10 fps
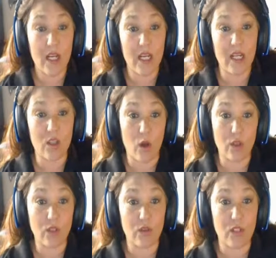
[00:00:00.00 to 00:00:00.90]
It's
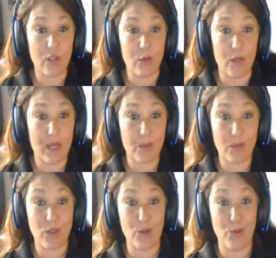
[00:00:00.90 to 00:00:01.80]
also still being
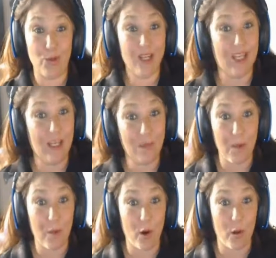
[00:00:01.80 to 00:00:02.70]
able to keep
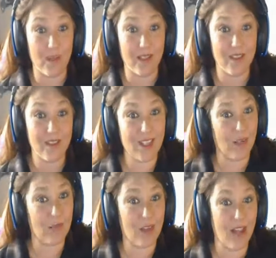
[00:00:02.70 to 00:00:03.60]
my apartment,
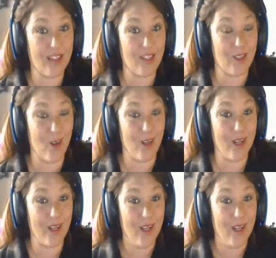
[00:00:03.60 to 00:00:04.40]
keep the lights on,